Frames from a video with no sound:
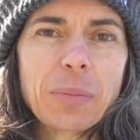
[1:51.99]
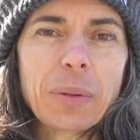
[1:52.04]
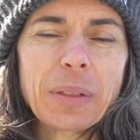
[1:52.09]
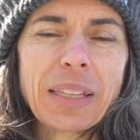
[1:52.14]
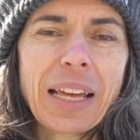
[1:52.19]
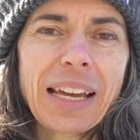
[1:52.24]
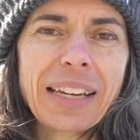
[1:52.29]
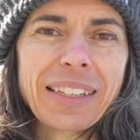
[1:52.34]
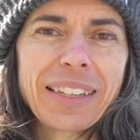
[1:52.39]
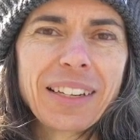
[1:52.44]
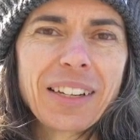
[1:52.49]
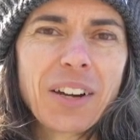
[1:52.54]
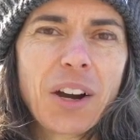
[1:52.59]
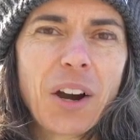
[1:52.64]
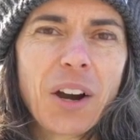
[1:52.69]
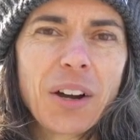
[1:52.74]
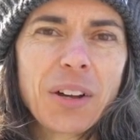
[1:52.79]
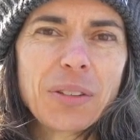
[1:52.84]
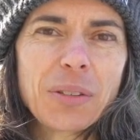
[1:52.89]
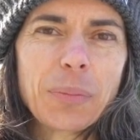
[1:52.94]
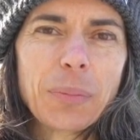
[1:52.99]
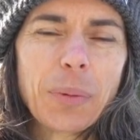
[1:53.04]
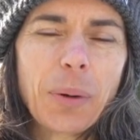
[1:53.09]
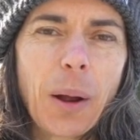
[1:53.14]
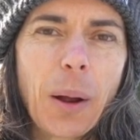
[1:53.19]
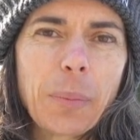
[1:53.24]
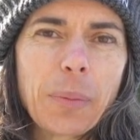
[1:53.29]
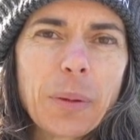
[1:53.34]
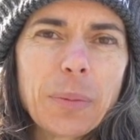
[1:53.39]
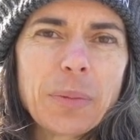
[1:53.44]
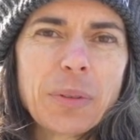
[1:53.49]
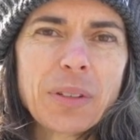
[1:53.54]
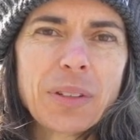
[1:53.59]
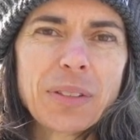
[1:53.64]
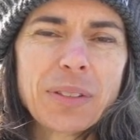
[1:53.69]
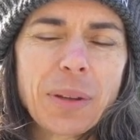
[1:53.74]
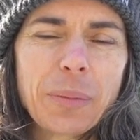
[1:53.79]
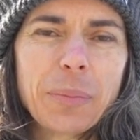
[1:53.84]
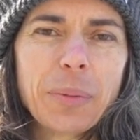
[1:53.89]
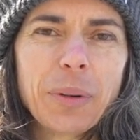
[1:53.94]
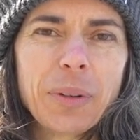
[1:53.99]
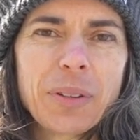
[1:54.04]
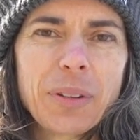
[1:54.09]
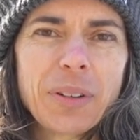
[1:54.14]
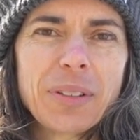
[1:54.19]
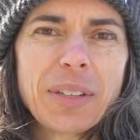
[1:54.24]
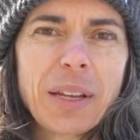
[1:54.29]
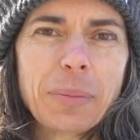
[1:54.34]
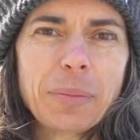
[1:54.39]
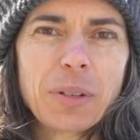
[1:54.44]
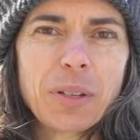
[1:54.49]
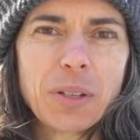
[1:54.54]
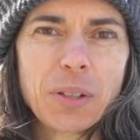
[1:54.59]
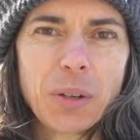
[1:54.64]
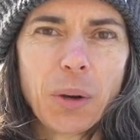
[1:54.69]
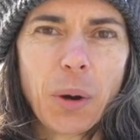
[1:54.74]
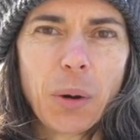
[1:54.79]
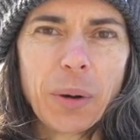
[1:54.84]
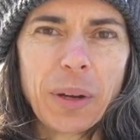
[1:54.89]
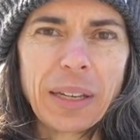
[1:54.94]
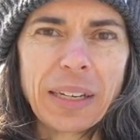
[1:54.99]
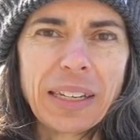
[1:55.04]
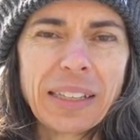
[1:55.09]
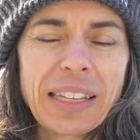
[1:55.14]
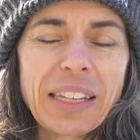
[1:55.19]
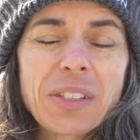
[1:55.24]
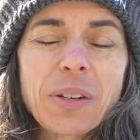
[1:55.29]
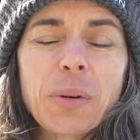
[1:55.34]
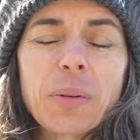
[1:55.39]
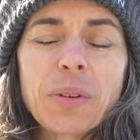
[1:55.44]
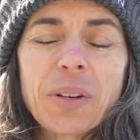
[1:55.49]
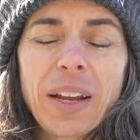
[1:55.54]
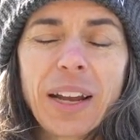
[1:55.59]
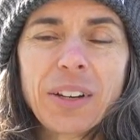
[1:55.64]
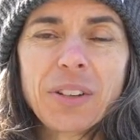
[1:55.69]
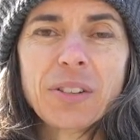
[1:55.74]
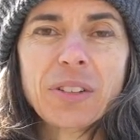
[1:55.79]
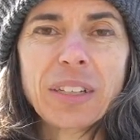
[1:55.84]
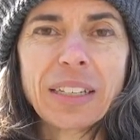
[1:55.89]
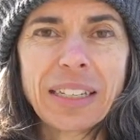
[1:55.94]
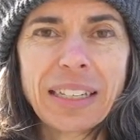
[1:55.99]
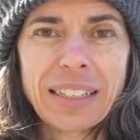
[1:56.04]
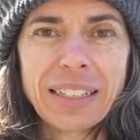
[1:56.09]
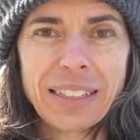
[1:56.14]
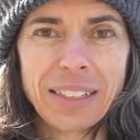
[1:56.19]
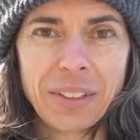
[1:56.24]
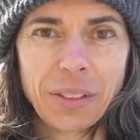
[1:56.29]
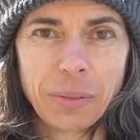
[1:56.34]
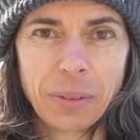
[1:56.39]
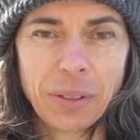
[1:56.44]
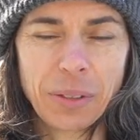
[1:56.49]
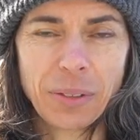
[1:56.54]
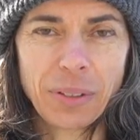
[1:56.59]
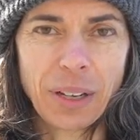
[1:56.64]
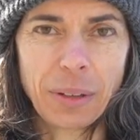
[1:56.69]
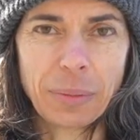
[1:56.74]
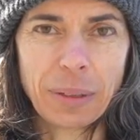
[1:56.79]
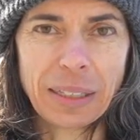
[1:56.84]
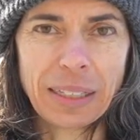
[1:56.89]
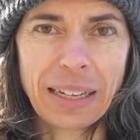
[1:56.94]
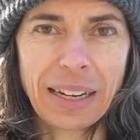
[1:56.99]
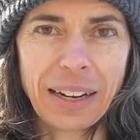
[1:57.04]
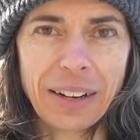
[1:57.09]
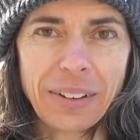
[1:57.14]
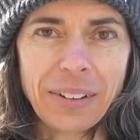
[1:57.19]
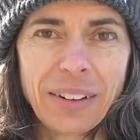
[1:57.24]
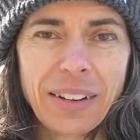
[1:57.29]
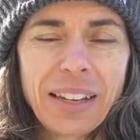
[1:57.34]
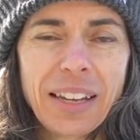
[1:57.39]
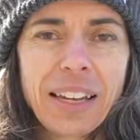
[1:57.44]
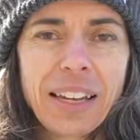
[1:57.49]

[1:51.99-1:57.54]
but that can cause problems because some birds are tempted to go in and they don't naturally need it in the wintertime anyhow.